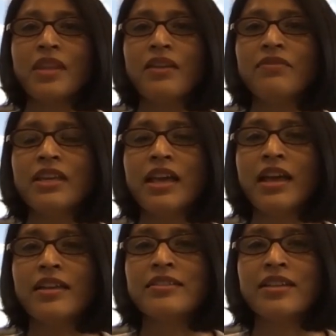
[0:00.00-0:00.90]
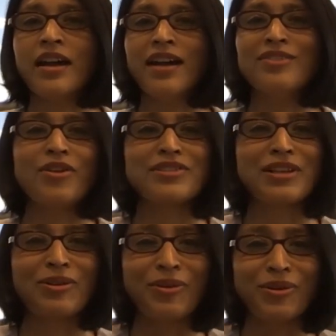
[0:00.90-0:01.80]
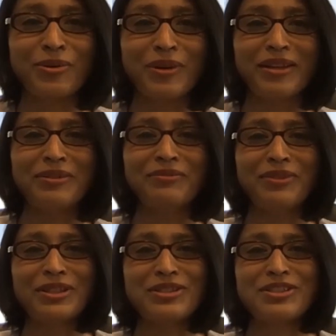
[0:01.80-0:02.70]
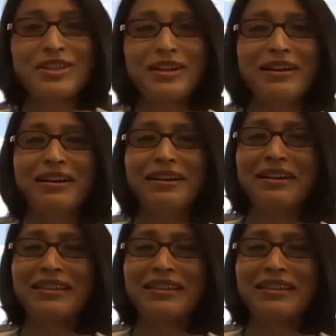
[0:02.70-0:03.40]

We had hydroxychloroquine, which uh,